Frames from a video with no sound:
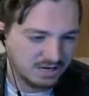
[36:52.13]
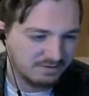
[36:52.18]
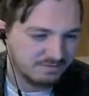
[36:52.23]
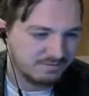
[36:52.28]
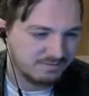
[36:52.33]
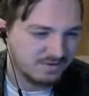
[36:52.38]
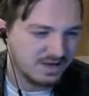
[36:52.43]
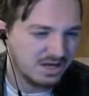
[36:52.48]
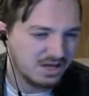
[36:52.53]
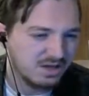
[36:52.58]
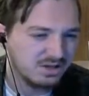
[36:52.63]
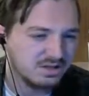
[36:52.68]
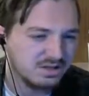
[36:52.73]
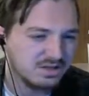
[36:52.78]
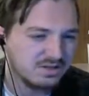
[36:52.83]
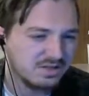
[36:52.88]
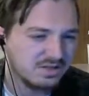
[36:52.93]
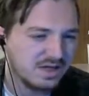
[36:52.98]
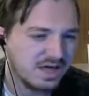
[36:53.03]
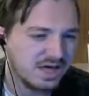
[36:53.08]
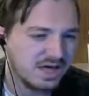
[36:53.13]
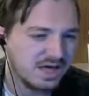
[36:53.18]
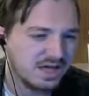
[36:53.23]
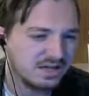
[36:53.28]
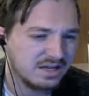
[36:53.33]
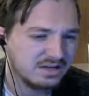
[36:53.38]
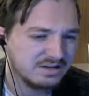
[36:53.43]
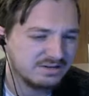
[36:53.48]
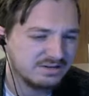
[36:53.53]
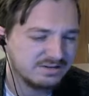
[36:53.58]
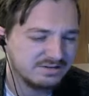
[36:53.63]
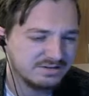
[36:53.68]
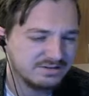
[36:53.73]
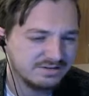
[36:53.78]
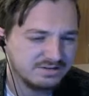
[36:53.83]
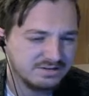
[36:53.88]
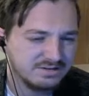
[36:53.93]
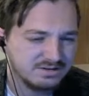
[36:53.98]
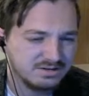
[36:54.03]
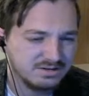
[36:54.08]
failed at that.
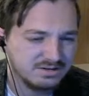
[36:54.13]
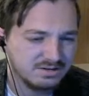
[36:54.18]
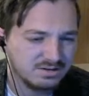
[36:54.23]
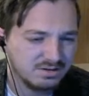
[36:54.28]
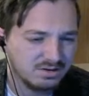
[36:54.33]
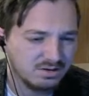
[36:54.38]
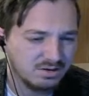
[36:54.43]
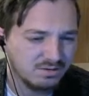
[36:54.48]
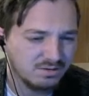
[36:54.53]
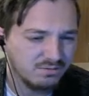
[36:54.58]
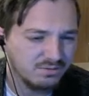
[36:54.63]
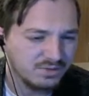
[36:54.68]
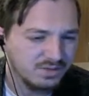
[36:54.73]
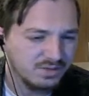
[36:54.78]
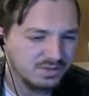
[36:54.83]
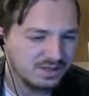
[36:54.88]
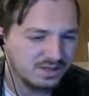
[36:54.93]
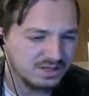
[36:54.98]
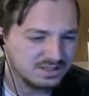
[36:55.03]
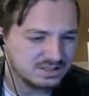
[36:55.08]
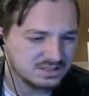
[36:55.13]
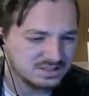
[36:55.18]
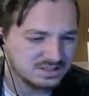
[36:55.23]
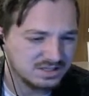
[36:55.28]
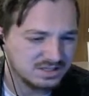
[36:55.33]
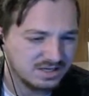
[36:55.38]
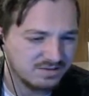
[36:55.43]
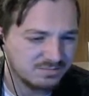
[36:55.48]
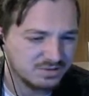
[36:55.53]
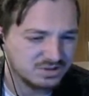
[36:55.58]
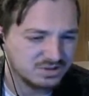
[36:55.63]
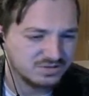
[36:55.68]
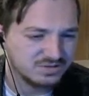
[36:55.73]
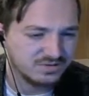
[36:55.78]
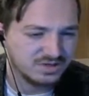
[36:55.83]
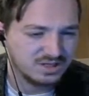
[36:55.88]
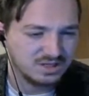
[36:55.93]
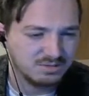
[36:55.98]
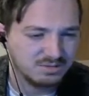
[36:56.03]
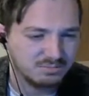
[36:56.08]
Hopefully that doesn't have much of
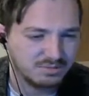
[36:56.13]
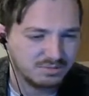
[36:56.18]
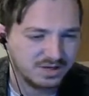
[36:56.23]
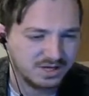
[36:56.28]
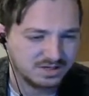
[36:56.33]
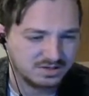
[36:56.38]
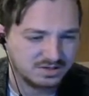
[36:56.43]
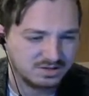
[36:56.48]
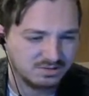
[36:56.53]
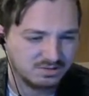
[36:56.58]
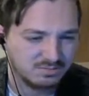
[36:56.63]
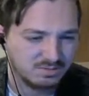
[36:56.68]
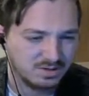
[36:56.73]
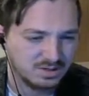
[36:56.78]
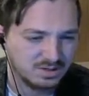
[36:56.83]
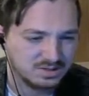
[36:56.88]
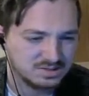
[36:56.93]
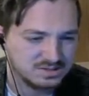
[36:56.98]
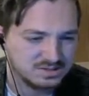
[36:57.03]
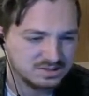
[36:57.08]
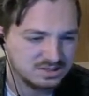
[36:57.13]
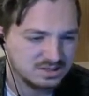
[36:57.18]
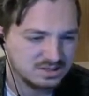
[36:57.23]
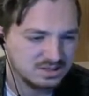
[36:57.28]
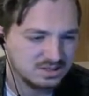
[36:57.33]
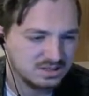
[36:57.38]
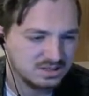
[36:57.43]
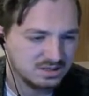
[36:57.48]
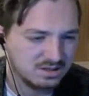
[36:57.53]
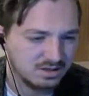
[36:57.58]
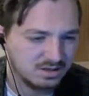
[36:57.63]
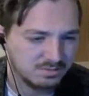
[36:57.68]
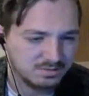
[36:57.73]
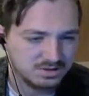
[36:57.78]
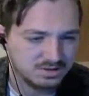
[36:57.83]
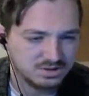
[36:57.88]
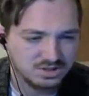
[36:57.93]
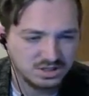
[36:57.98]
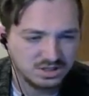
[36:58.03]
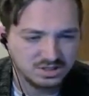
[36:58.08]
an impact on the race. Here, I'm
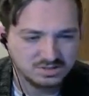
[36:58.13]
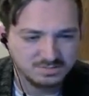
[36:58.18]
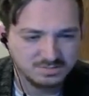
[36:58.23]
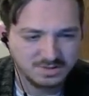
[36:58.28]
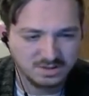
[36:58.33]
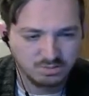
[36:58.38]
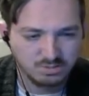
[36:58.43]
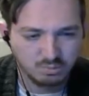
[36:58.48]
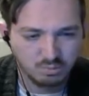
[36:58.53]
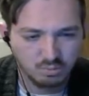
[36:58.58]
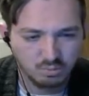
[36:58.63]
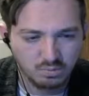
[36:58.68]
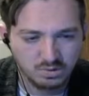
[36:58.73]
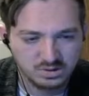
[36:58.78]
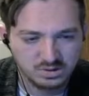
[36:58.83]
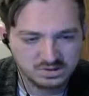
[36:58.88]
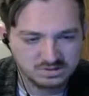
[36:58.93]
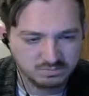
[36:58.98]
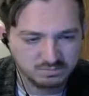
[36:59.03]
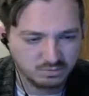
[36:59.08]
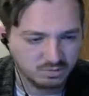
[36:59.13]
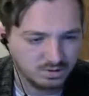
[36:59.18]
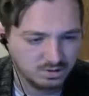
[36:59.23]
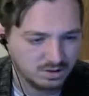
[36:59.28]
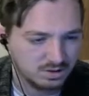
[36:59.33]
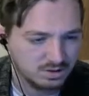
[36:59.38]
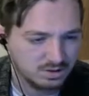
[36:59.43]
going to try this path once more.